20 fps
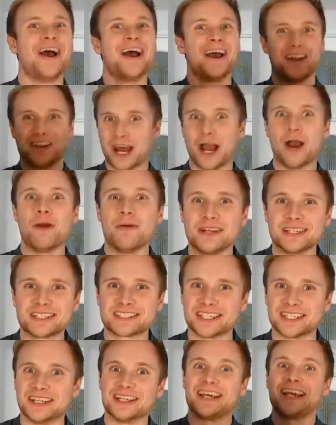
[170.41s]
Now,
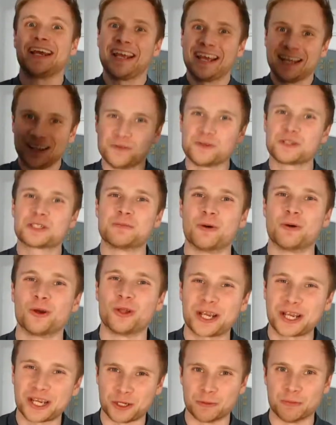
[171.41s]
instantly, it looks more
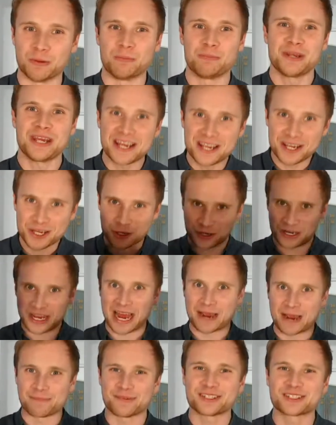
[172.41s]
like a human being. Your
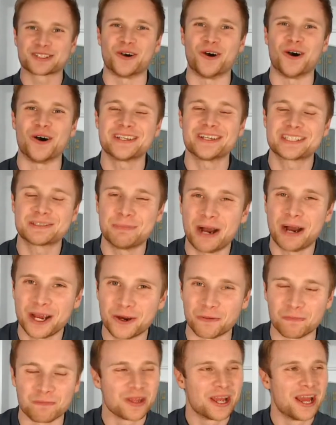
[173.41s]
camera's got a
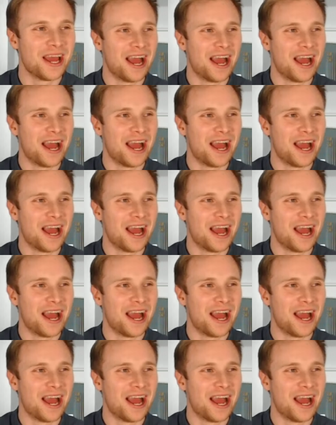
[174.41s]
smile.